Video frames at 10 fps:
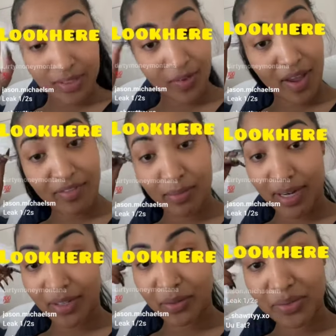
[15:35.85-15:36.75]
So
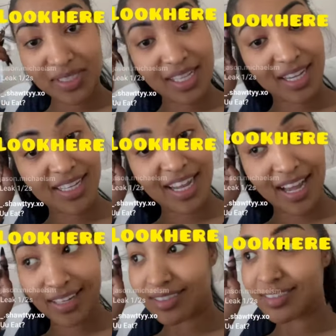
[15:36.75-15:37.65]
everybody who's saying
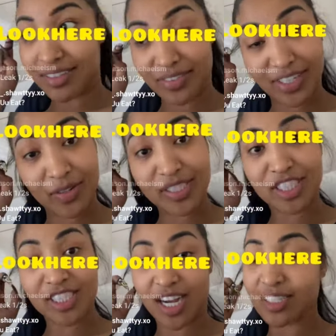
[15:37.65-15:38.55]
that the video
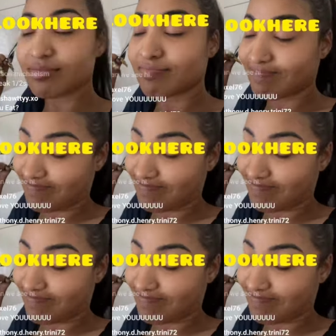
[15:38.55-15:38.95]
is shot,